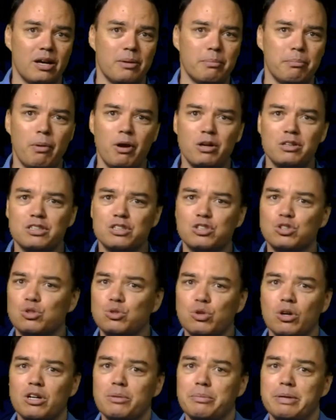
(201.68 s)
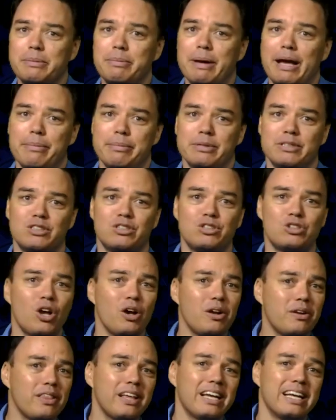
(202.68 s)
Most astronomy papers
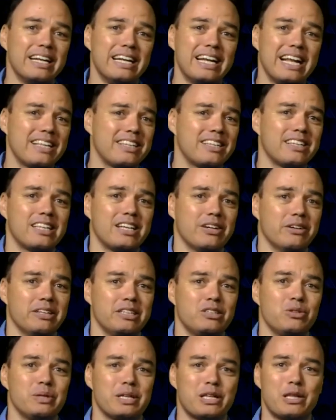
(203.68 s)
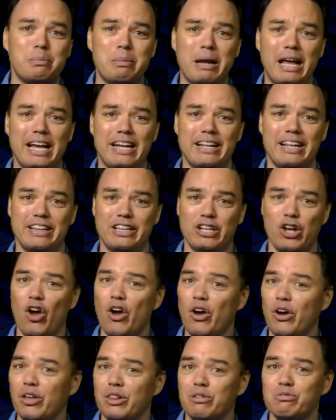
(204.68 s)
don't think it necessary to explain that the
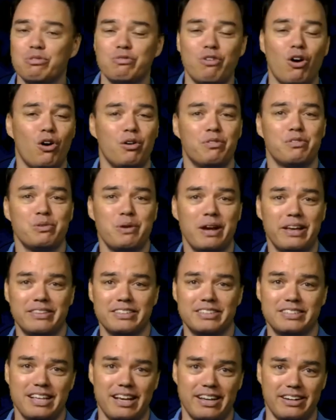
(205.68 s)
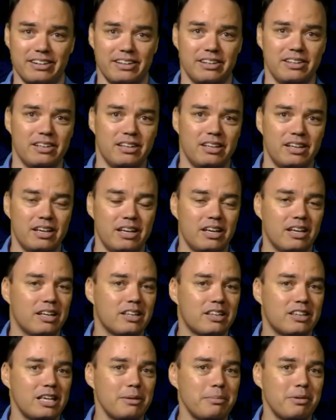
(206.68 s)
Earth revolves around the Sun.
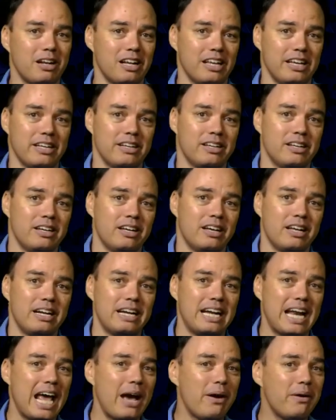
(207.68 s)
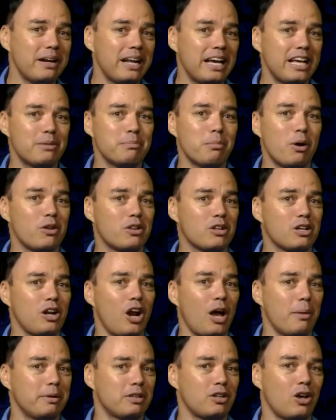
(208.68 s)
Similarly, nowadays most
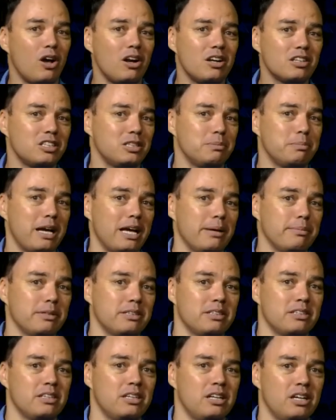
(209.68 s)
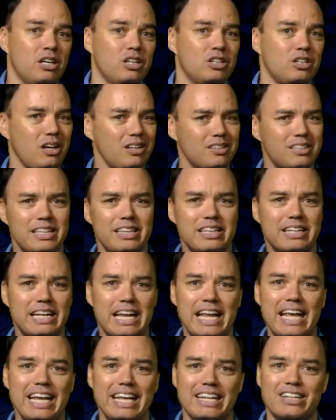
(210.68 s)
climatology papers don't see the
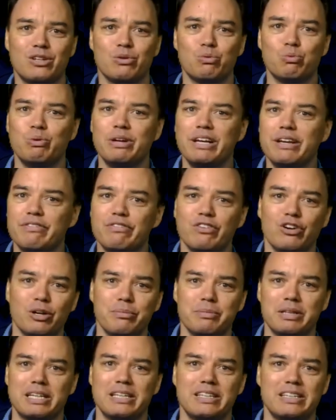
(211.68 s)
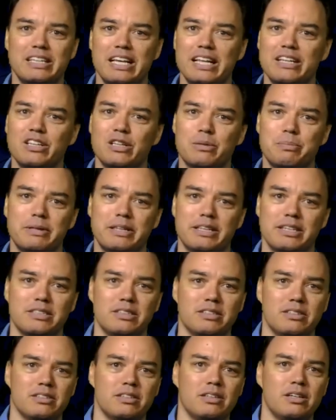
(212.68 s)
need to reaffirm the consensus
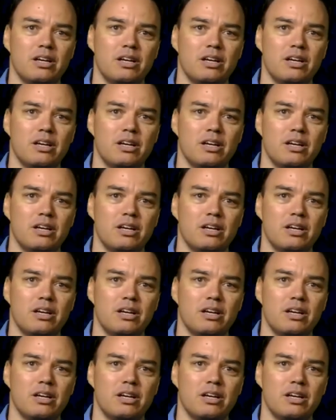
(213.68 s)
position.